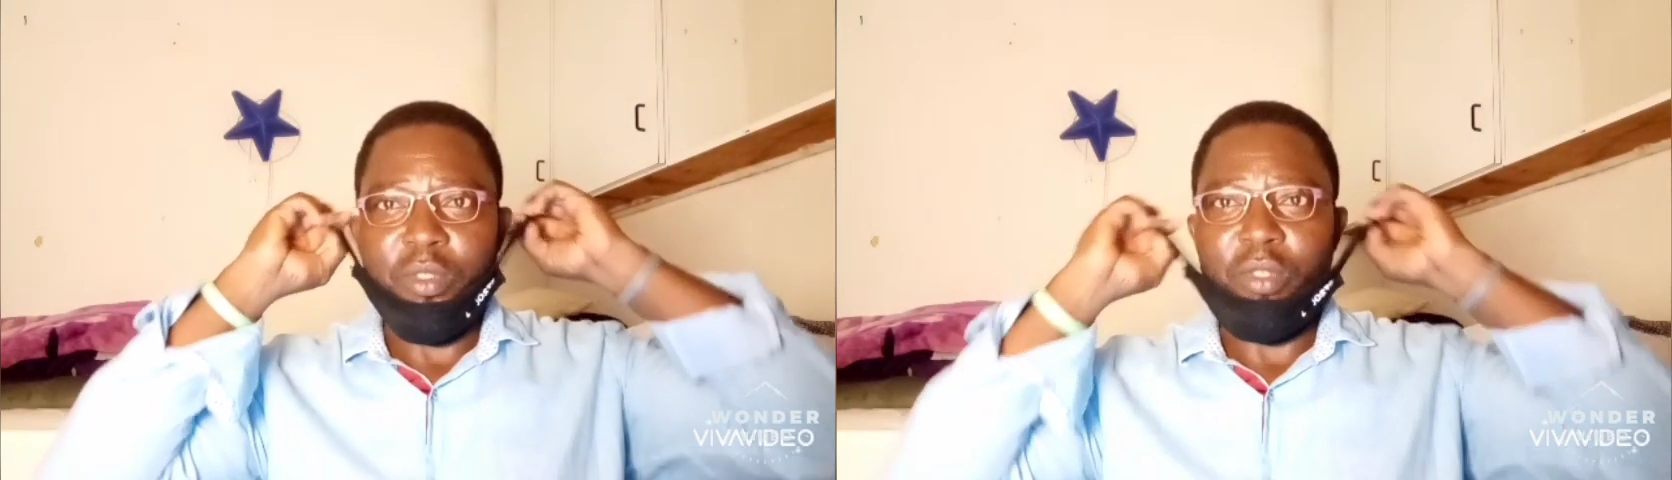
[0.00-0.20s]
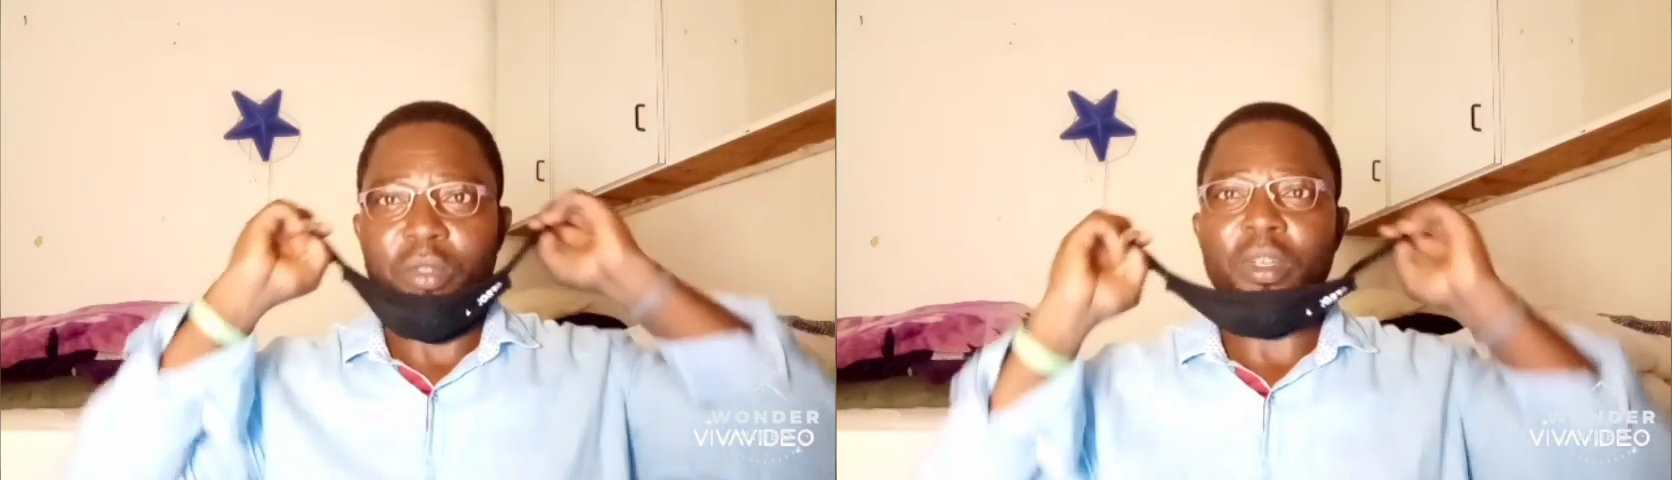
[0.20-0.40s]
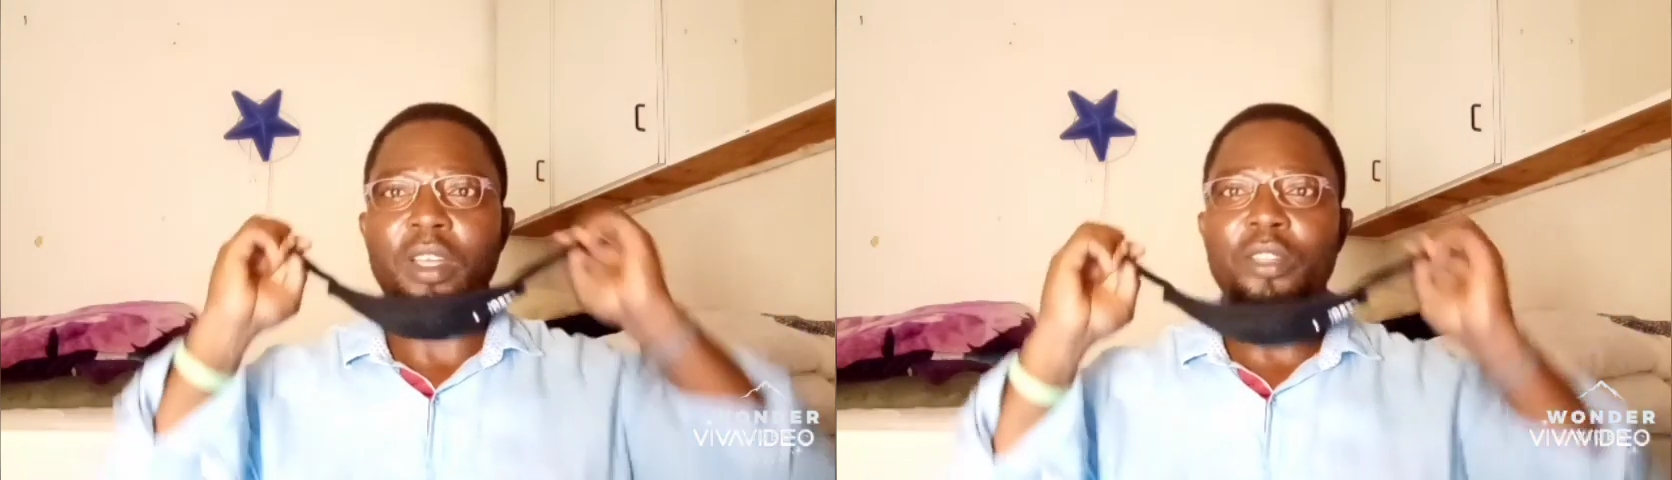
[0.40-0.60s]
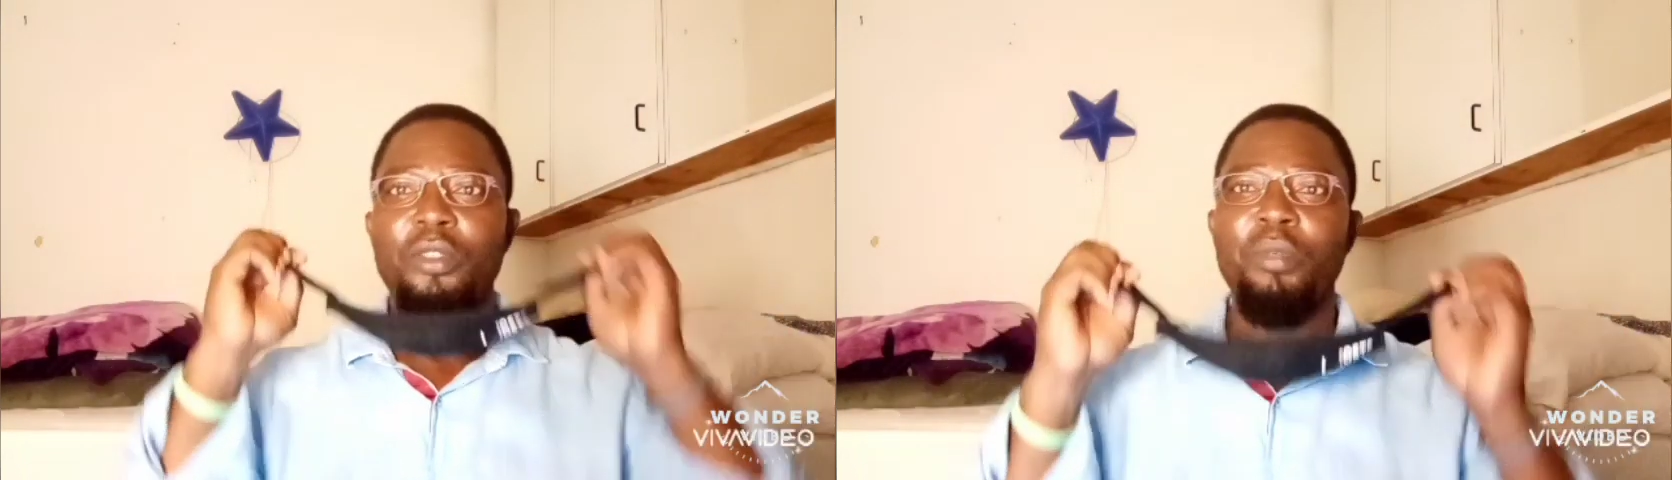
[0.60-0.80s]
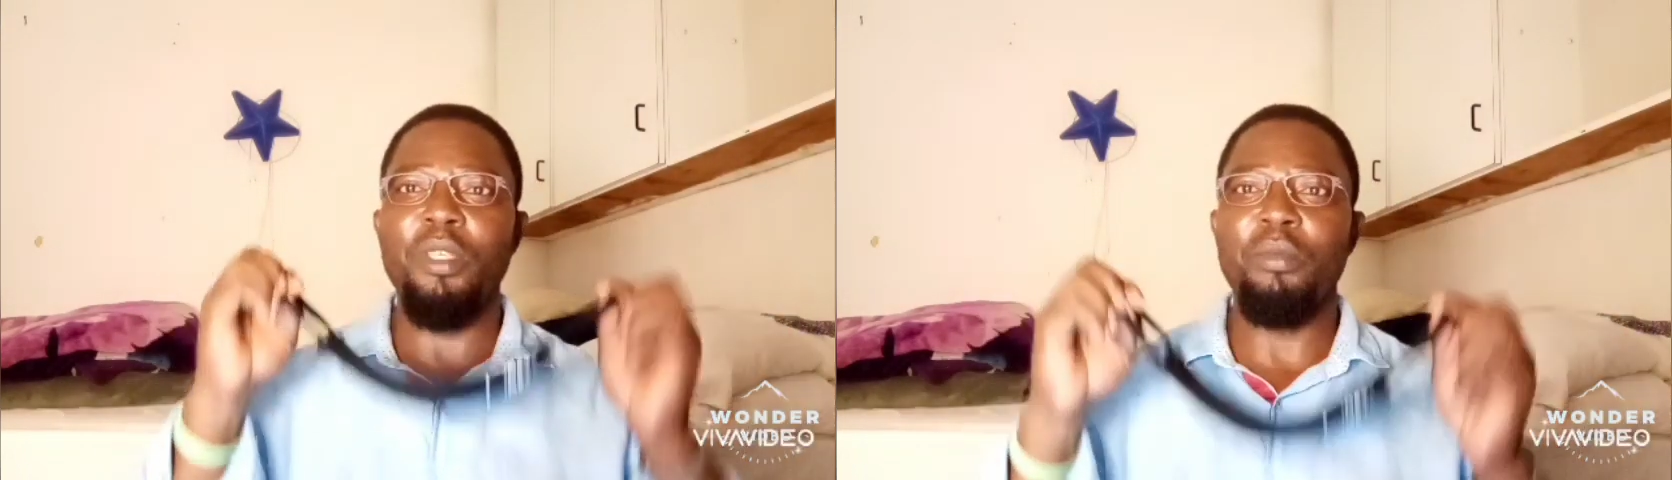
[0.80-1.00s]
so I
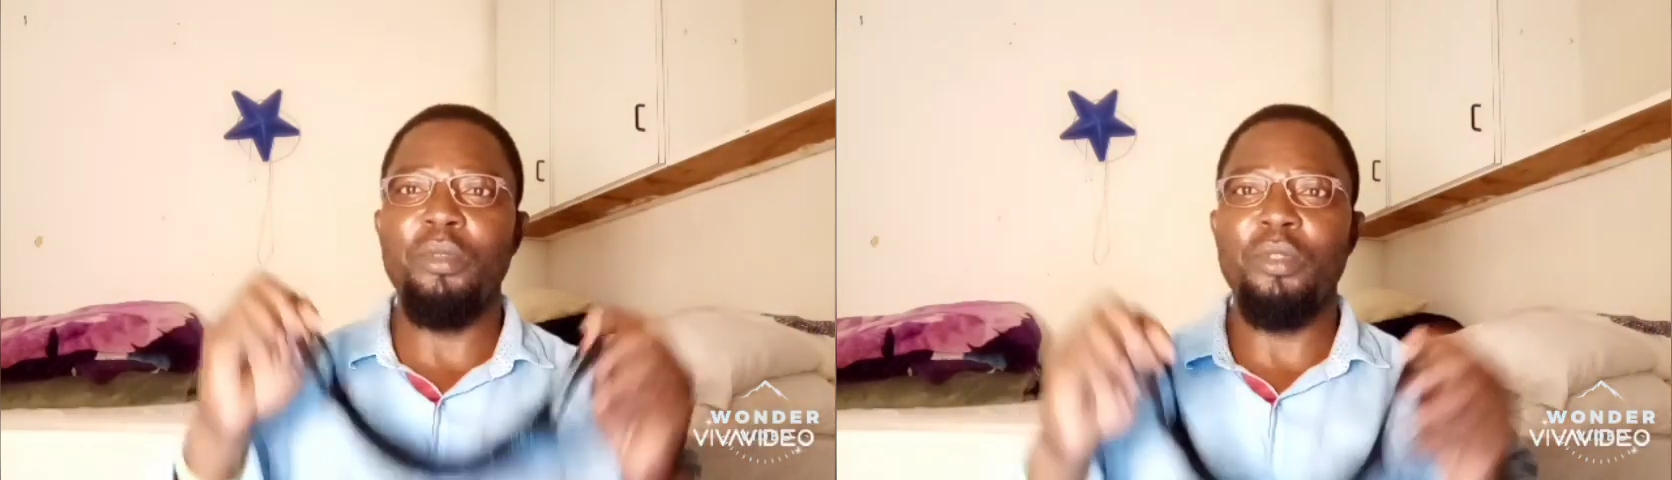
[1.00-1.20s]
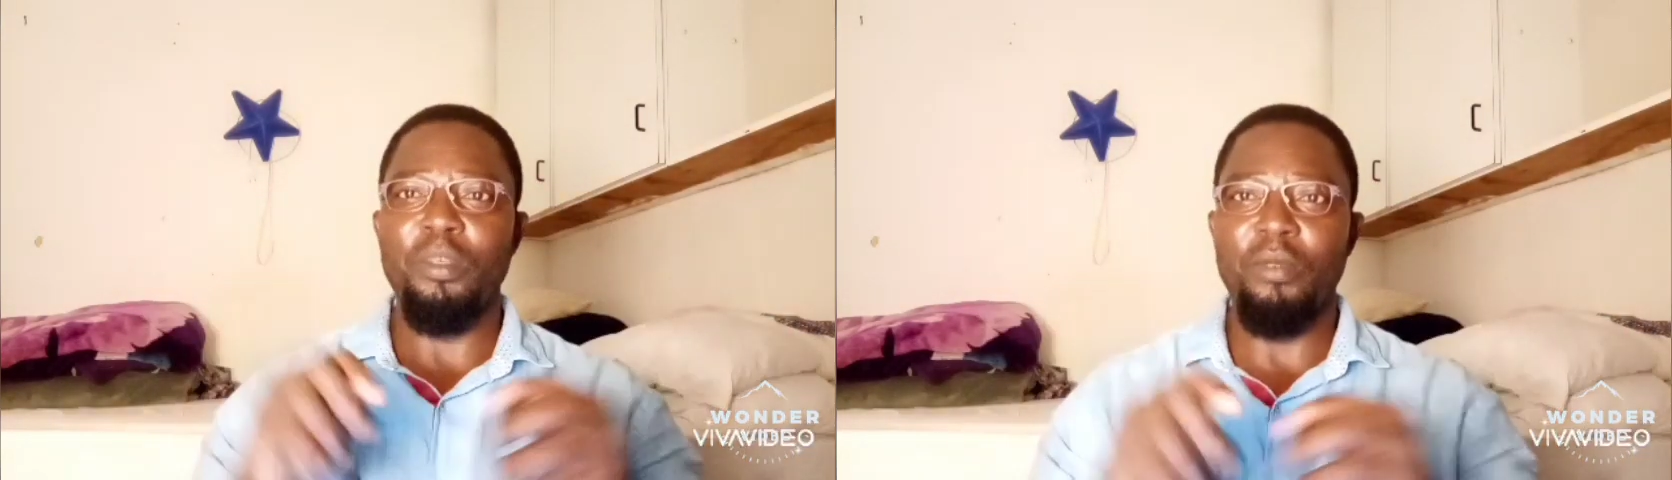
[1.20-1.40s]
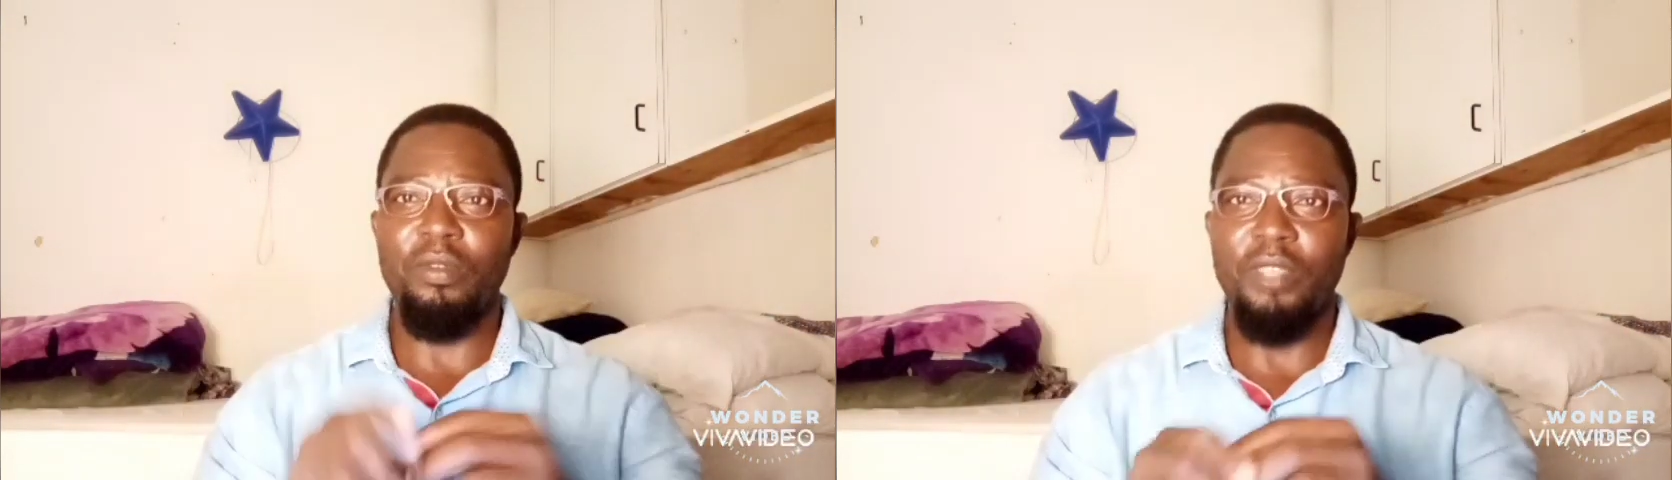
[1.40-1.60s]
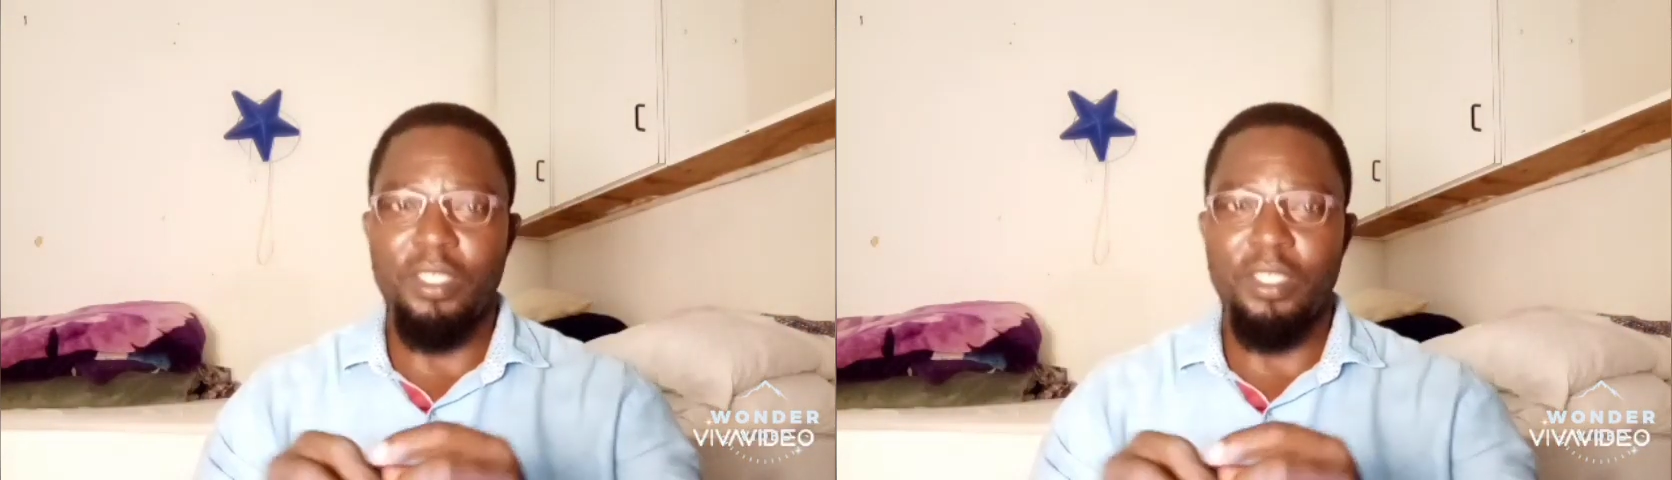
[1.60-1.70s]
should be able to remove